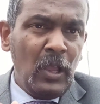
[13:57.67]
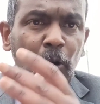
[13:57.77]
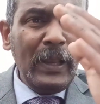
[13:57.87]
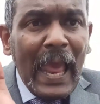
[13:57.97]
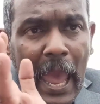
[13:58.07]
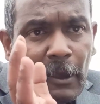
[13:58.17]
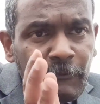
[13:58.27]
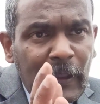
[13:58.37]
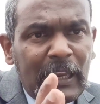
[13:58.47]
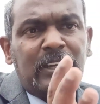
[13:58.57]
will
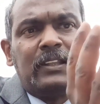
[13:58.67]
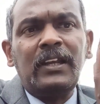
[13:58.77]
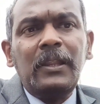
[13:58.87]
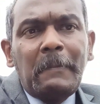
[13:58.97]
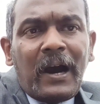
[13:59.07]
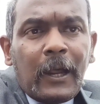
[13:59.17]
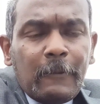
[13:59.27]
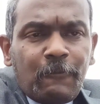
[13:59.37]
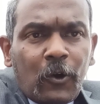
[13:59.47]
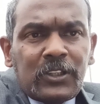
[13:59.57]
affect the demand
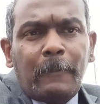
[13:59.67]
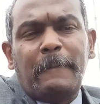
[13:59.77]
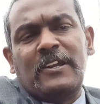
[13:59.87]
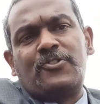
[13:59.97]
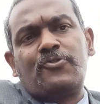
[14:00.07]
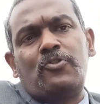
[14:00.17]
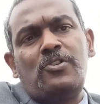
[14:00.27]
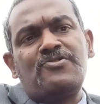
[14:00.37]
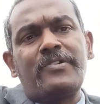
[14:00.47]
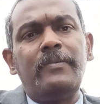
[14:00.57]
for the petrol
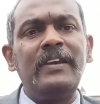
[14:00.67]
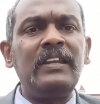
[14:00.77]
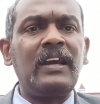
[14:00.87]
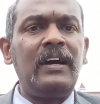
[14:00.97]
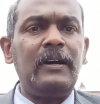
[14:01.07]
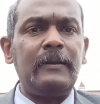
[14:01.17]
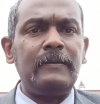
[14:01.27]
driven car.